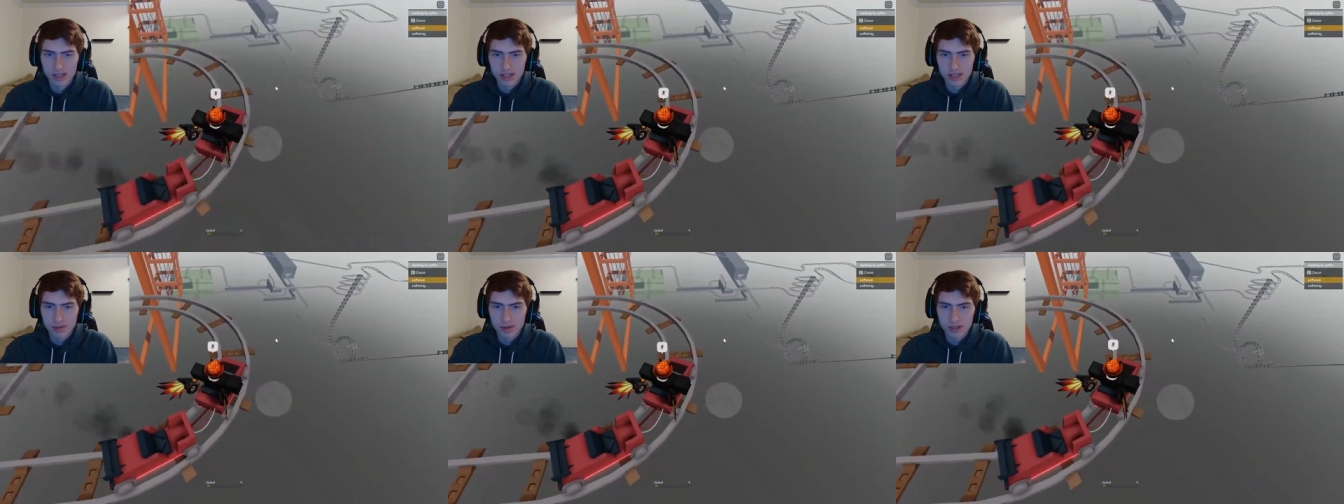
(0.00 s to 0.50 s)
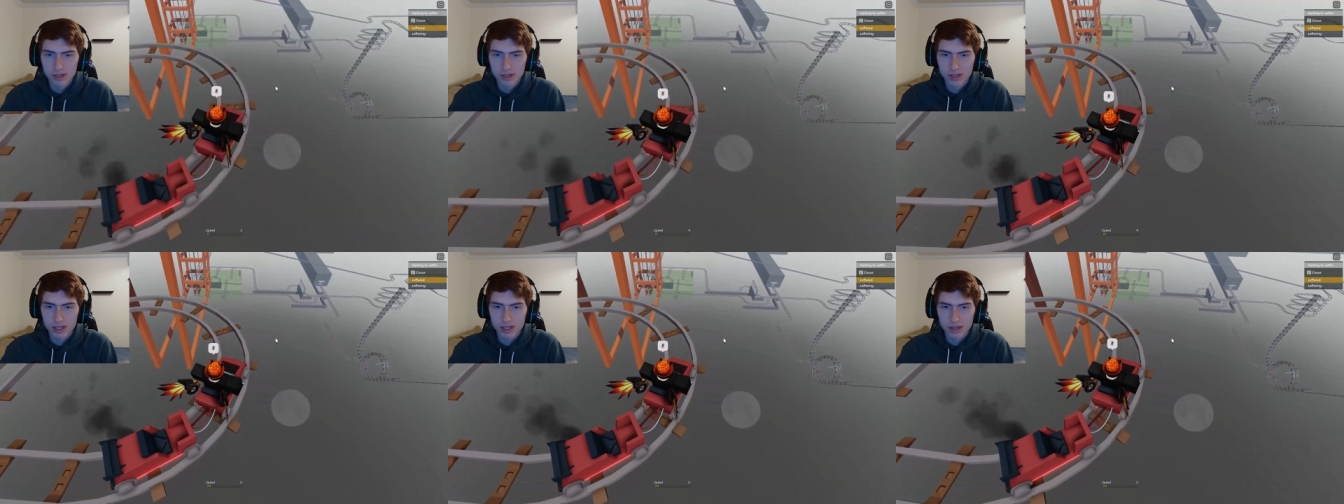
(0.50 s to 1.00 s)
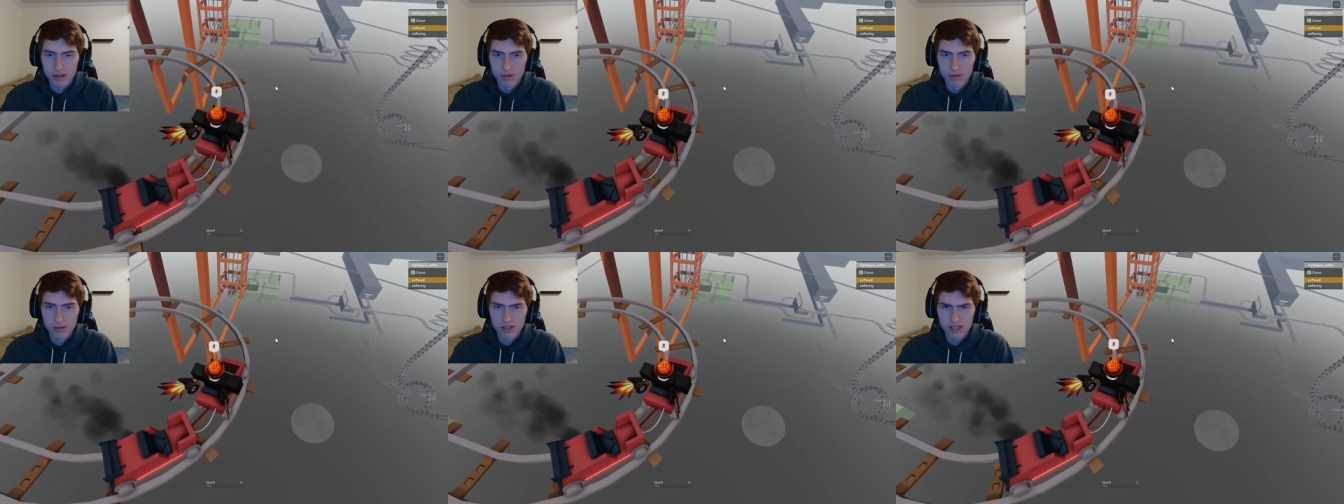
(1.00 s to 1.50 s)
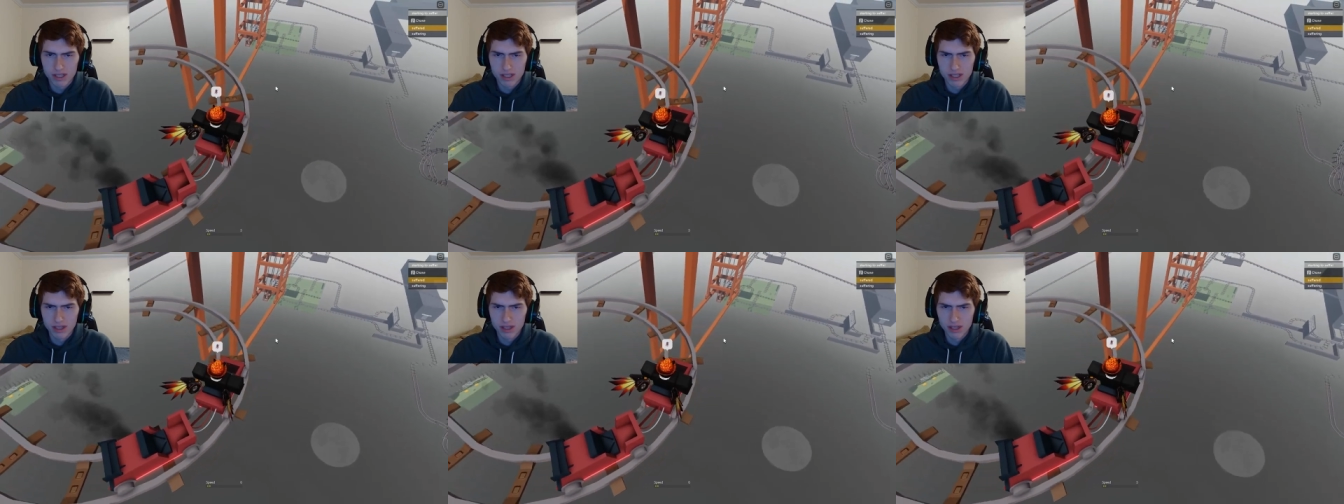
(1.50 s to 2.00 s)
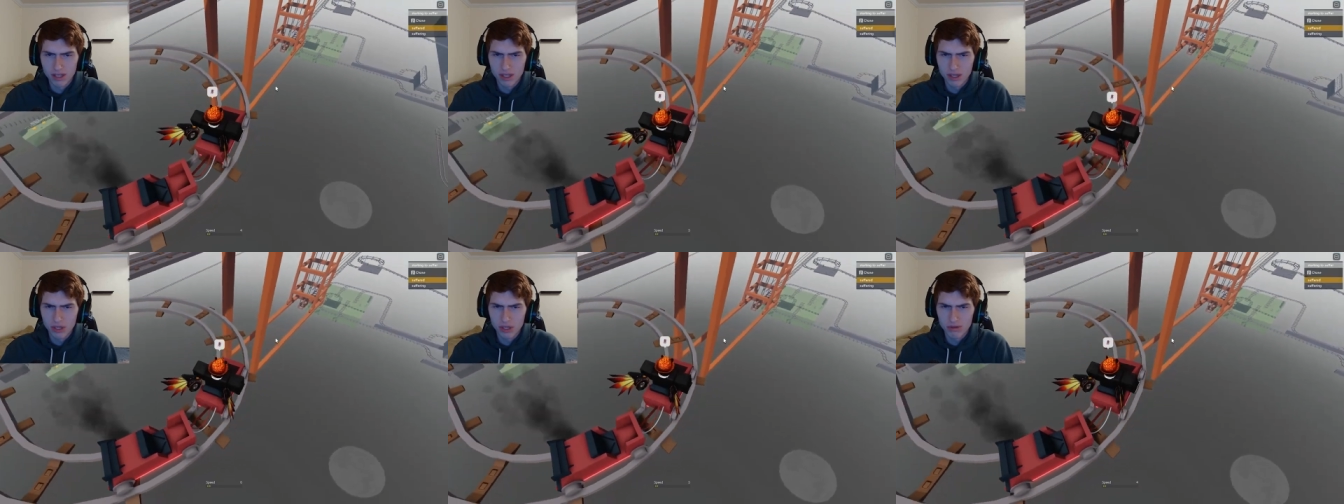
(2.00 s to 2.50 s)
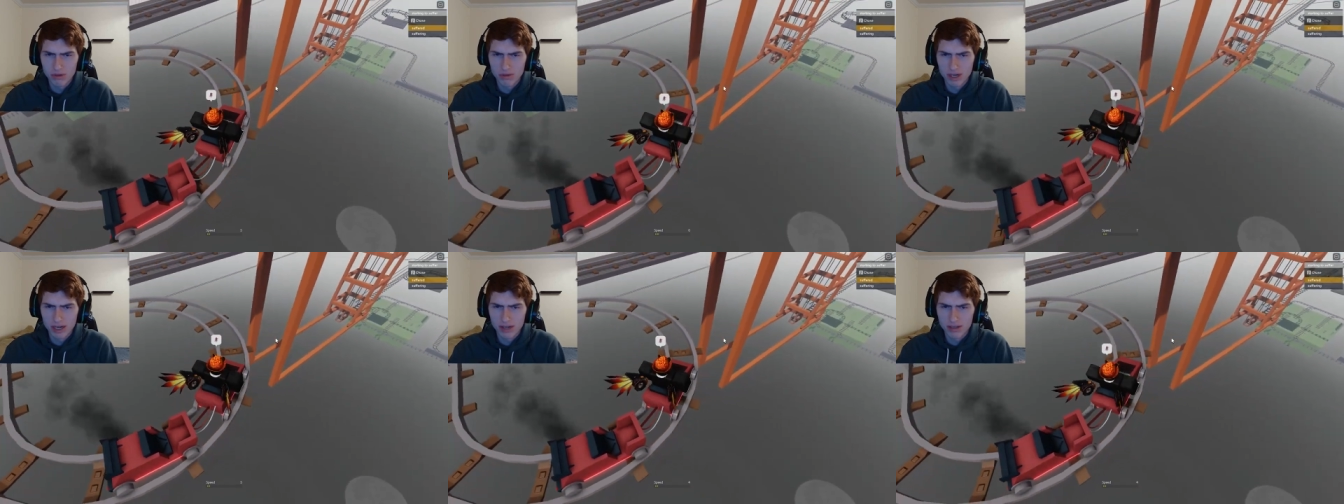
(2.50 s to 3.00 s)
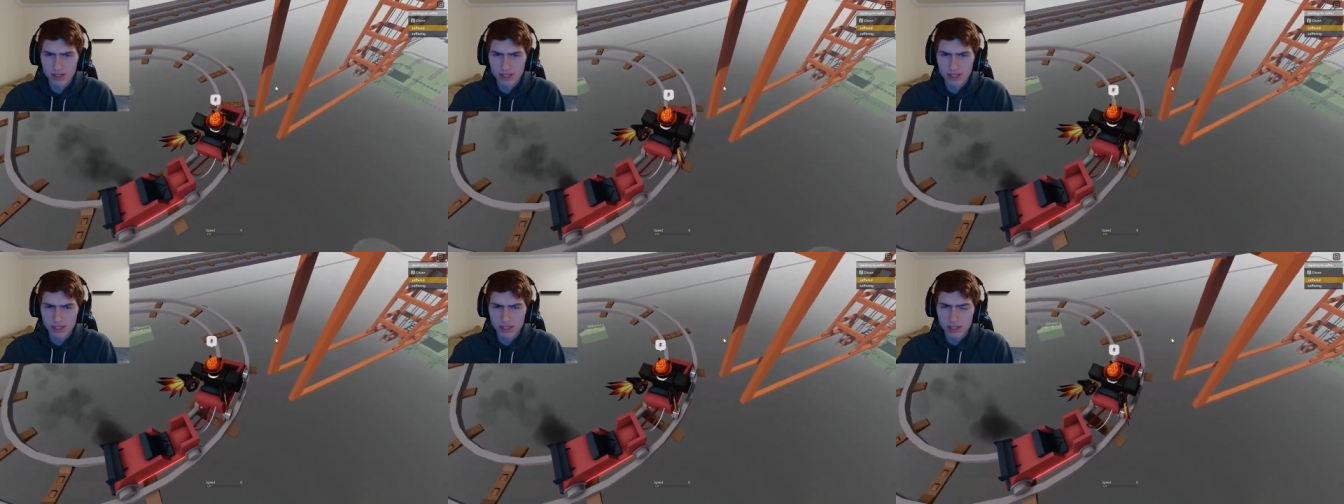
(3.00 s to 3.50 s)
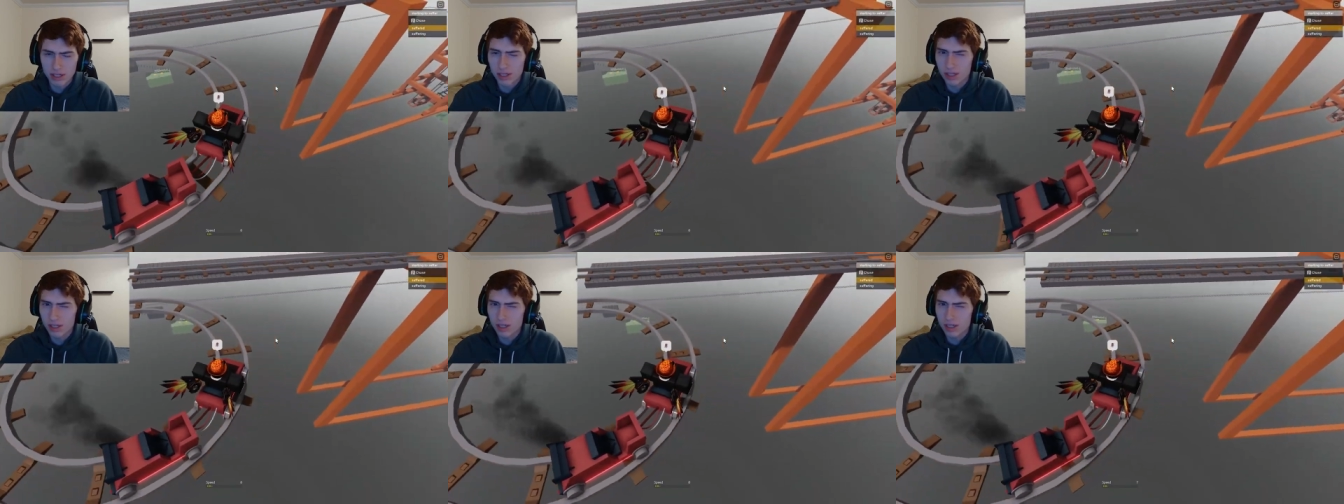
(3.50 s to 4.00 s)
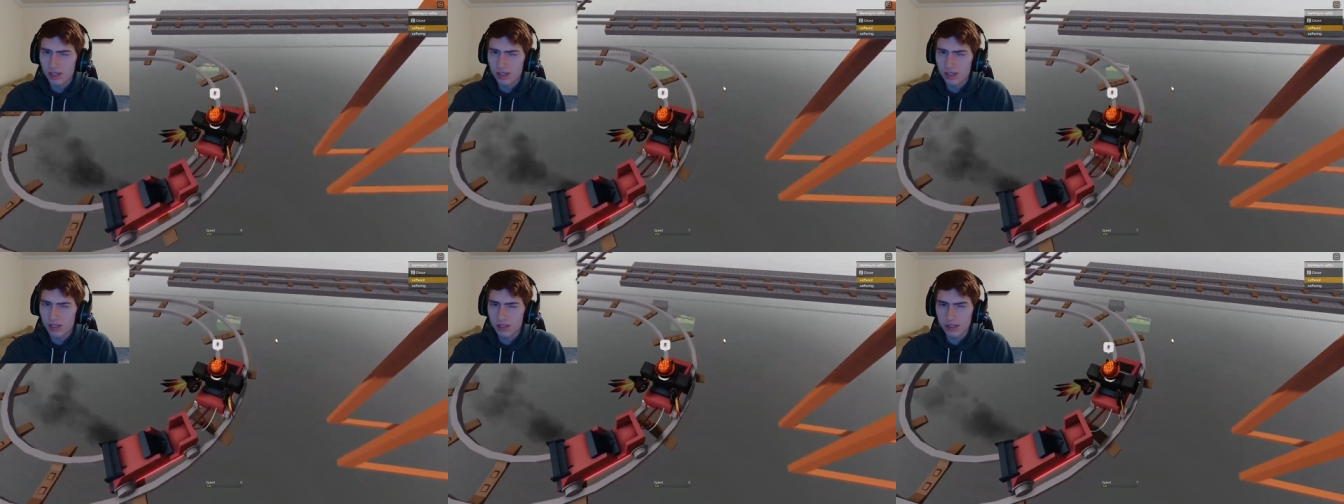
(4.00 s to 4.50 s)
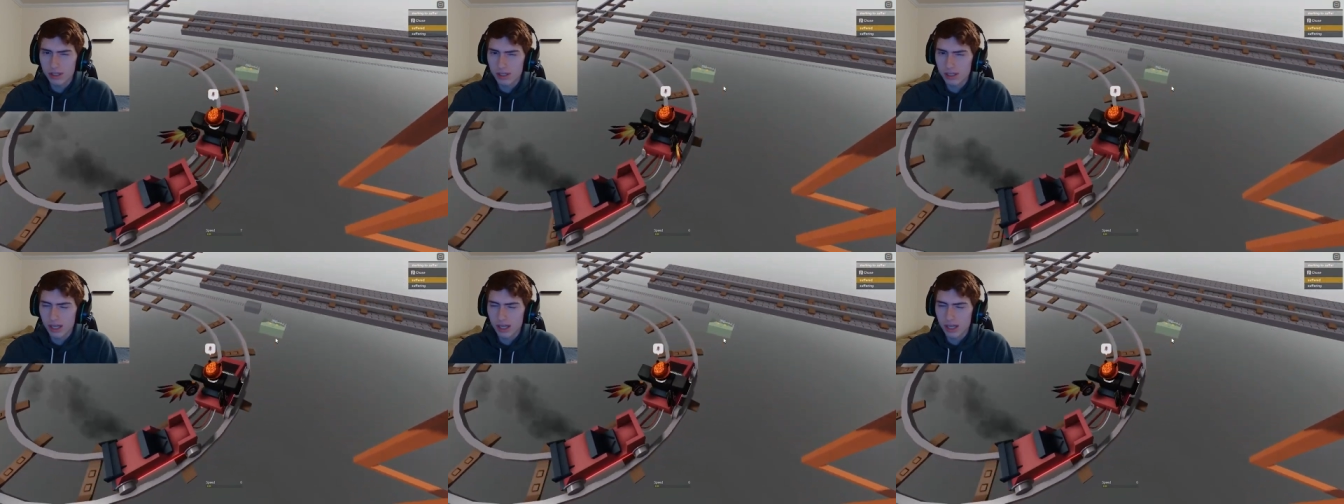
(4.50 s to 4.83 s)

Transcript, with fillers: Just gotta make sure I go slow around these turns